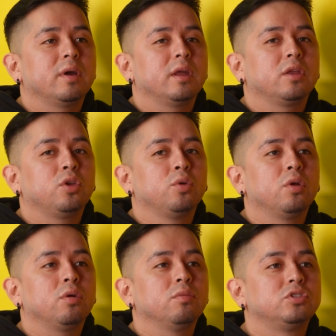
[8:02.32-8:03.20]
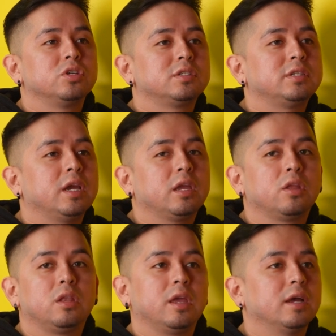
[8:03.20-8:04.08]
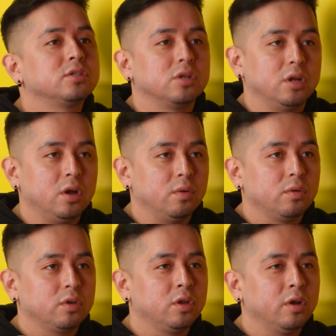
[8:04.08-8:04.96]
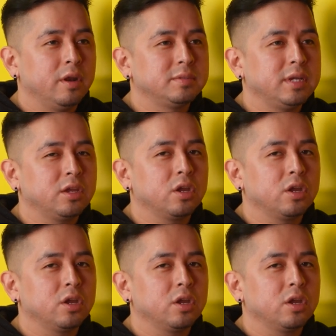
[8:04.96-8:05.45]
when you don't just say yes or no. You know what I'm saying?